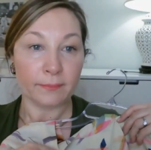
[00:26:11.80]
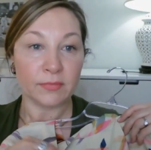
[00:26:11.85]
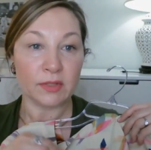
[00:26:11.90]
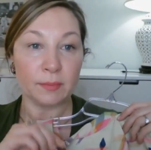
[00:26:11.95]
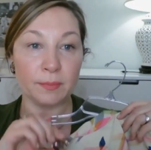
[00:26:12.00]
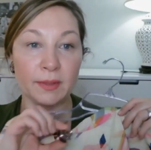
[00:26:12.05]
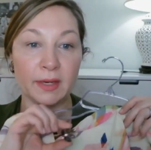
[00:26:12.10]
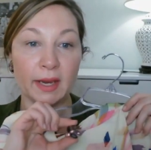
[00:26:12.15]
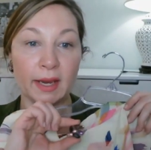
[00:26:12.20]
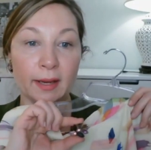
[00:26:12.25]
to
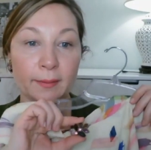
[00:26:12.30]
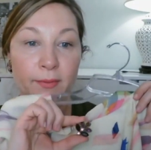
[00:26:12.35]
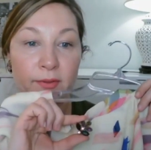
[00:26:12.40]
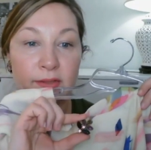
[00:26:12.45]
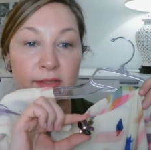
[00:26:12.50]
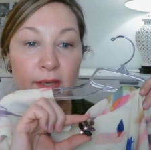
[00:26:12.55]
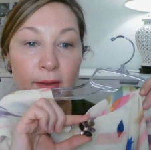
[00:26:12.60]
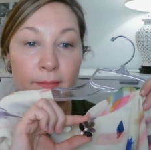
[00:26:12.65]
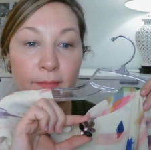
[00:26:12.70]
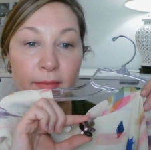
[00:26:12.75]
be able
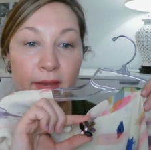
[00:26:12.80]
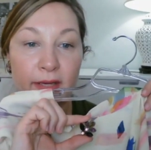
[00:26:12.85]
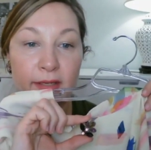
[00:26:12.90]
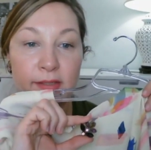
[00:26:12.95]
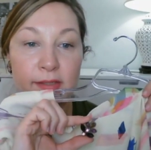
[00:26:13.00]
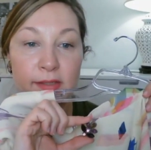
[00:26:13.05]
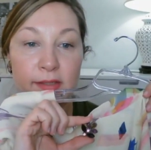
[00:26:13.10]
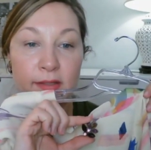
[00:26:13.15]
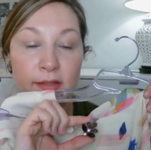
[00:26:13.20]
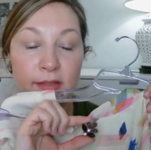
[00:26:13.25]
to
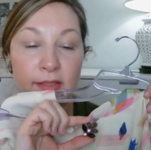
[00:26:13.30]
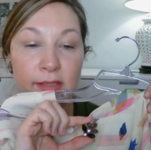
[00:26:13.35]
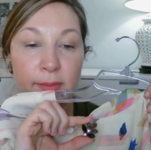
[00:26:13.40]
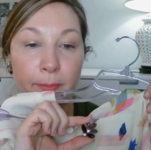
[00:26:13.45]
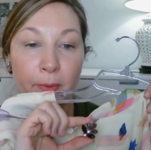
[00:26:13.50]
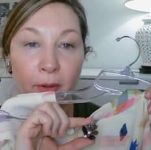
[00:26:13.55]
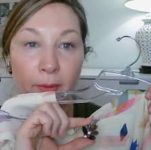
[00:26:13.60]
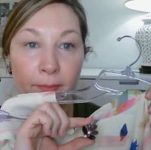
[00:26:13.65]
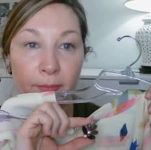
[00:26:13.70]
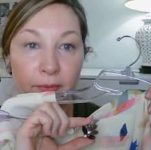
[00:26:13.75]
mix this
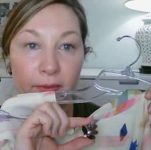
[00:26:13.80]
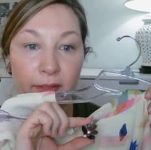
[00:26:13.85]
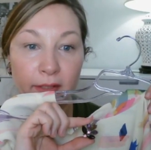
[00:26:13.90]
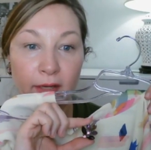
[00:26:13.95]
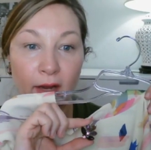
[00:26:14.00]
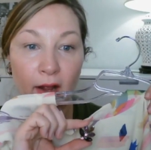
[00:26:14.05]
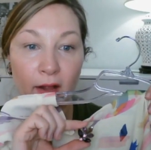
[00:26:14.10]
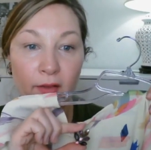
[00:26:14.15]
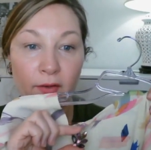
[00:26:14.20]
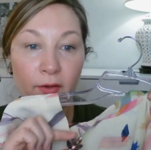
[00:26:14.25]
purpley
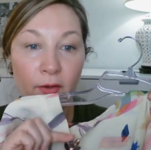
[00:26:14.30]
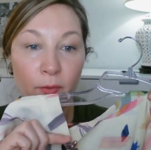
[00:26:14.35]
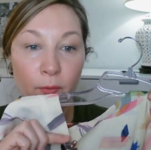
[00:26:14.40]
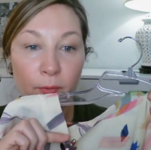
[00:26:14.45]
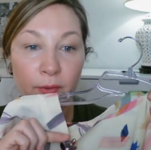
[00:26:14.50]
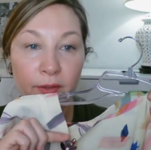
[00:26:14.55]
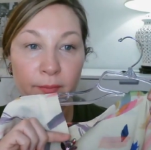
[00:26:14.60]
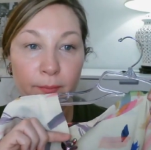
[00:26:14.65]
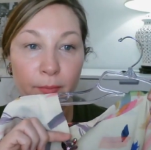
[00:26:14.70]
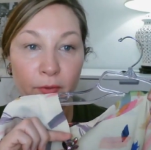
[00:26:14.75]
color
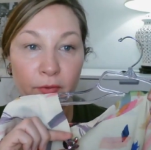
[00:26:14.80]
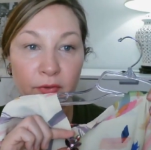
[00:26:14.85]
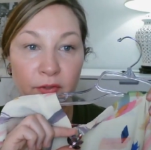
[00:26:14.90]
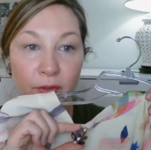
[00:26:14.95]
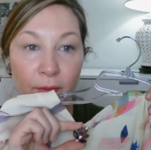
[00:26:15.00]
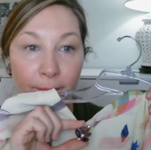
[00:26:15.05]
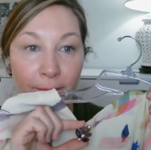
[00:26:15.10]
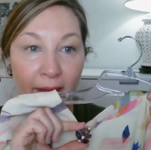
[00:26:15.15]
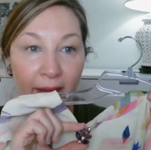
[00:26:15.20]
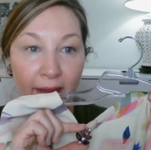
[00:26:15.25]
with both
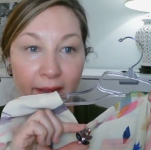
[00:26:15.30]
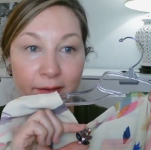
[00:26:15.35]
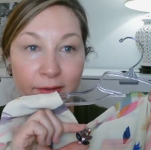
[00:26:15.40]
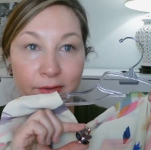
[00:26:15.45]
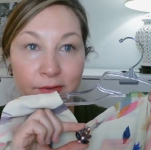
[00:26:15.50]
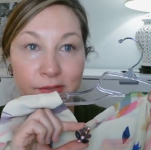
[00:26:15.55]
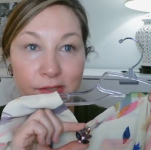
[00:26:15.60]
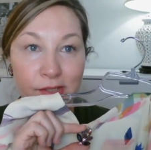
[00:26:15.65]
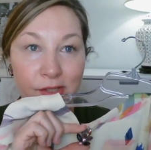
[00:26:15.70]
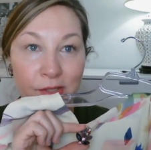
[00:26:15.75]
your
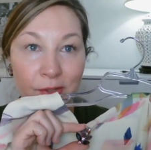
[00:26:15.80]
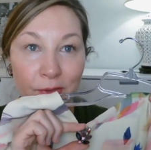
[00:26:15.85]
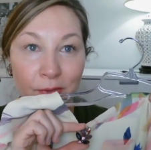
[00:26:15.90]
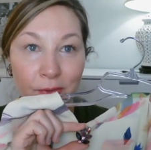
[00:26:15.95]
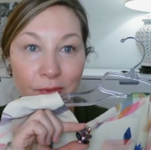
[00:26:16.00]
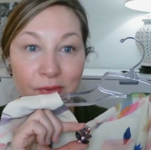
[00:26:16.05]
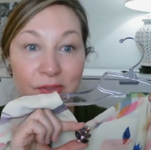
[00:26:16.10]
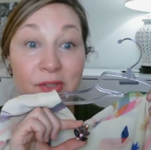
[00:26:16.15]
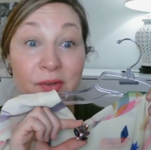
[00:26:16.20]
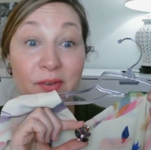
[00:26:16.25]
patterns
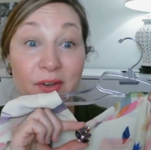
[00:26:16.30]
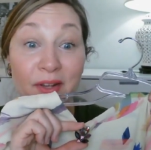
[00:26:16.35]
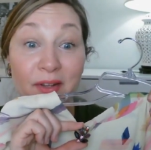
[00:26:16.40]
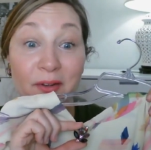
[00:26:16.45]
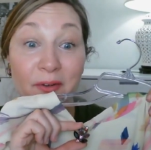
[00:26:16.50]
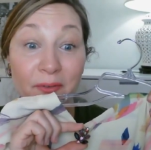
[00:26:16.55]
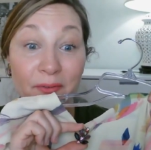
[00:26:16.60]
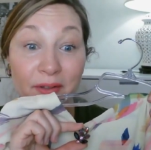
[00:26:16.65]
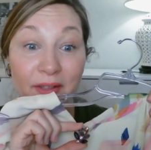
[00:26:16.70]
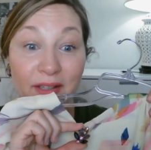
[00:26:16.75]
too. So
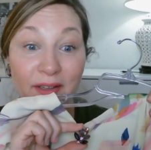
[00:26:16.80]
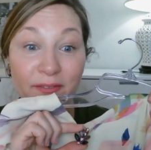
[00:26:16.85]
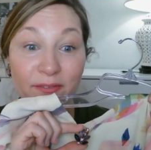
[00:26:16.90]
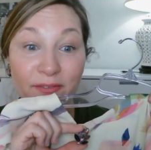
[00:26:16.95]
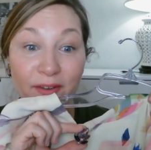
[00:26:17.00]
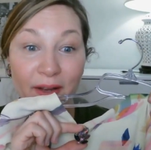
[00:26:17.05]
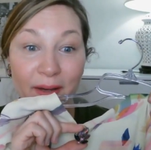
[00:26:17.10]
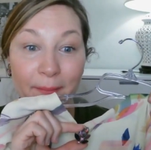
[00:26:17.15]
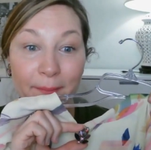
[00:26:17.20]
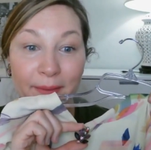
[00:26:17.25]
another really
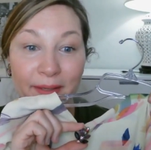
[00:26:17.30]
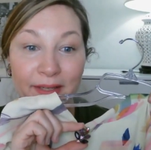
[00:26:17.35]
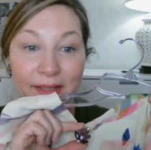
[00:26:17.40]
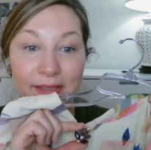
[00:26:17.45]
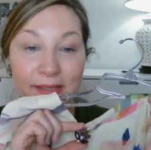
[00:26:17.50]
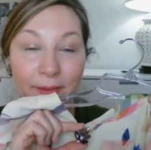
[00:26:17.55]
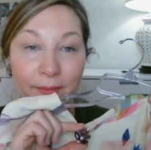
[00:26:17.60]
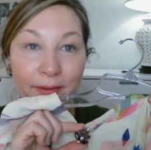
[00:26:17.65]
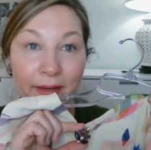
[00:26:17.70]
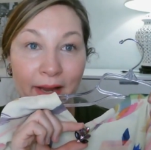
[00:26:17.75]
fun
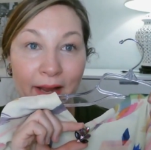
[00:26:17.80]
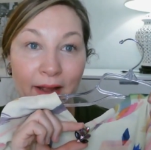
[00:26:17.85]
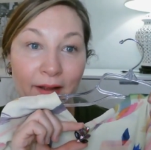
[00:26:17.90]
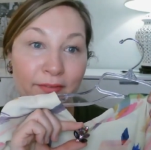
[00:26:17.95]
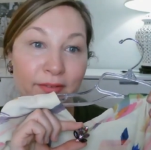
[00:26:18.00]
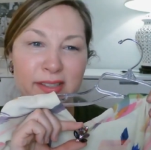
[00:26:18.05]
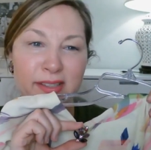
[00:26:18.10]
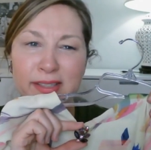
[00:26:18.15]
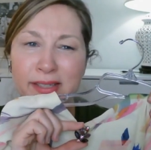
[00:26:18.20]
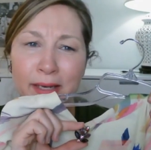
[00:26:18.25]
piece that we have,
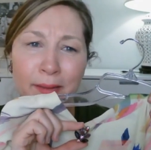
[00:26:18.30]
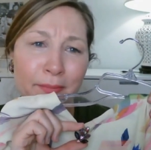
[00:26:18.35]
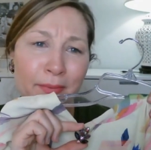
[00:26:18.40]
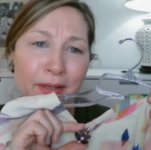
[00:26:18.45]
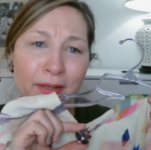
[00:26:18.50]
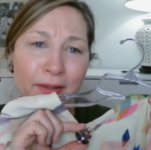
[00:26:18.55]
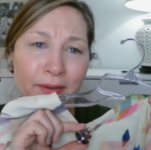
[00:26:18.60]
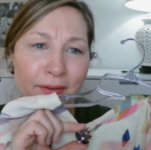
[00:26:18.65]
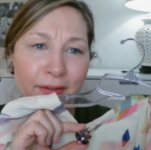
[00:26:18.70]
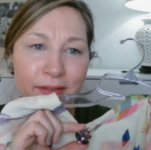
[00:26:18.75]
and
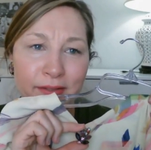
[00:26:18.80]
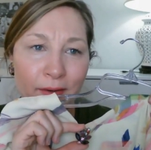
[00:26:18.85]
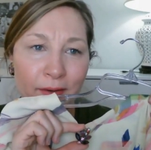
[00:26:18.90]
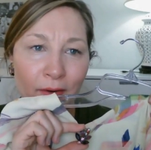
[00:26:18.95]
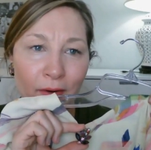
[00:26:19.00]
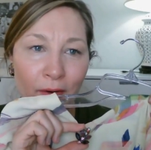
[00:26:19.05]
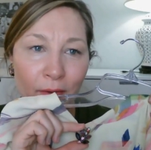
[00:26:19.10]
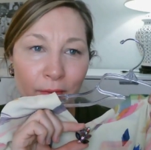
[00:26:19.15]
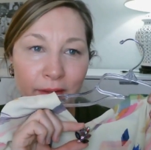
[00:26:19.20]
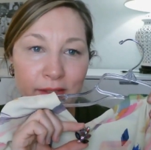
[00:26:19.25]
statement earrings
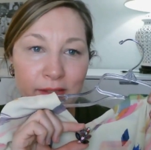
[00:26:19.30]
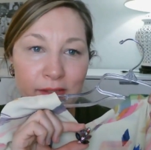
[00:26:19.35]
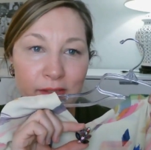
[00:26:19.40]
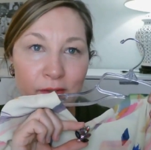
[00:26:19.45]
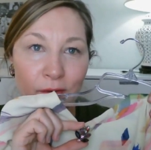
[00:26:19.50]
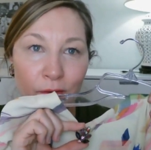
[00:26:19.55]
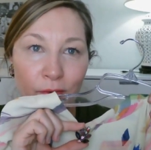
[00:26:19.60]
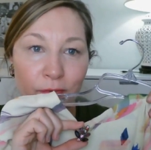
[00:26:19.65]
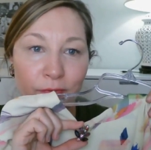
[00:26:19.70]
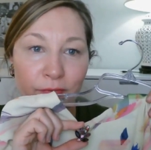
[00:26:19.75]
are always
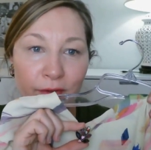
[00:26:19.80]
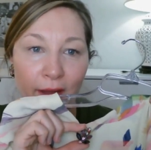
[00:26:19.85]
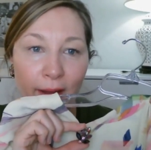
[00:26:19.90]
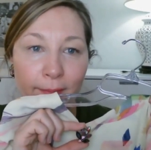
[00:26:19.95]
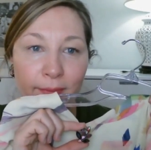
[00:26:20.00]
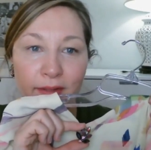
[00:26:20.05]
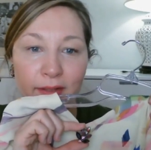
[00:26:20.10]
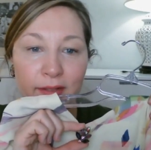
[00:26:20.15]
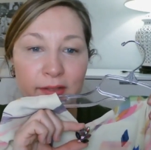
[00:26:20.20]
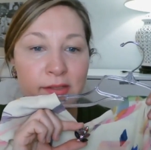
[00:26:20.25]
so
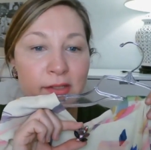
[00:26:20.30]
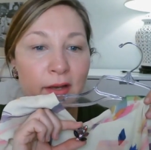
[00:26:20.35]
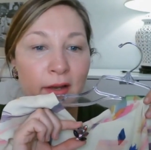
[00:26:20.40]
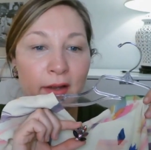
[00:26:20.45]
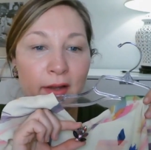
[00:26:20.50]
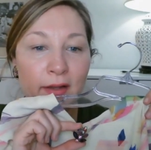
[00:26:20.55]
fabulous.